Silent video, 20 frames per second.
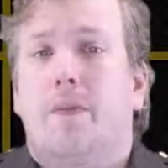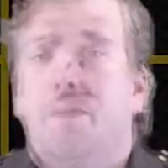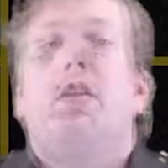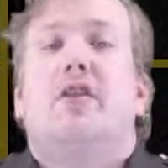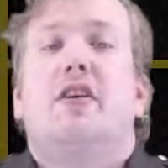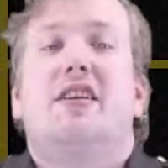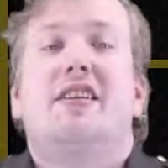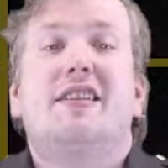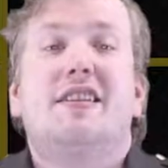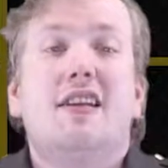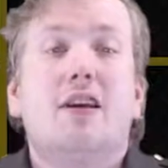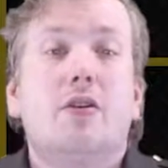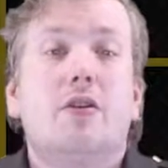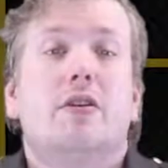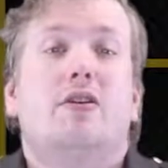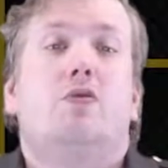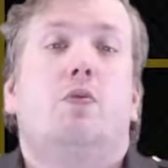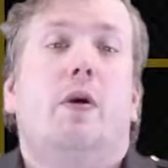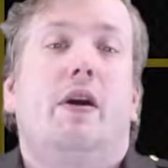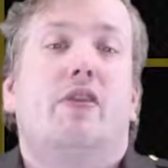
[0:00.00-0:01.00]
The
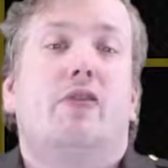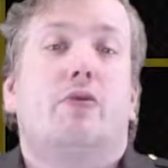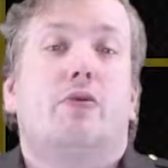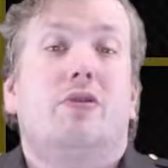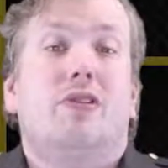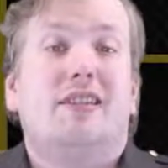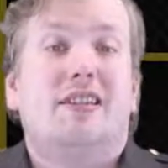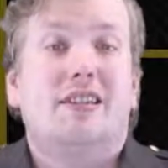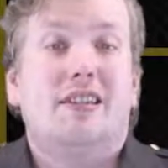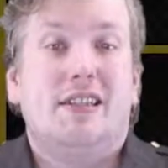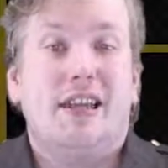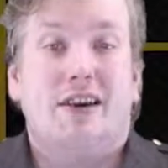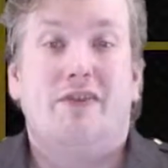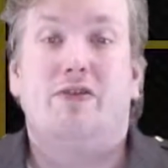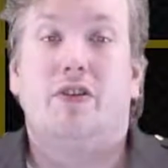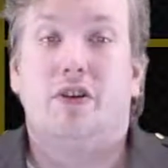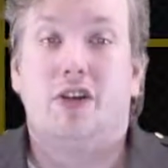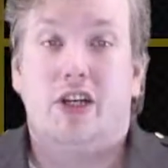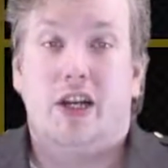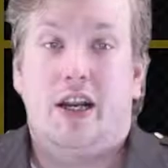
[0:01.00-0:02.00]
series went through
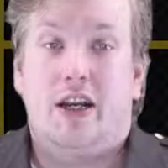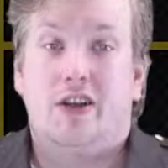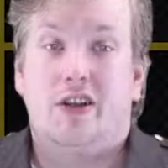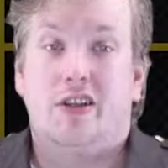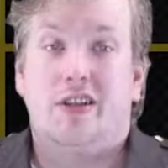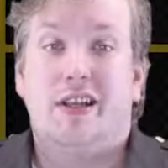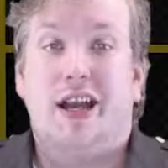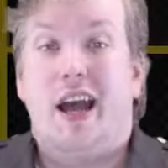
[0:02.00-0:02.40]
several changes,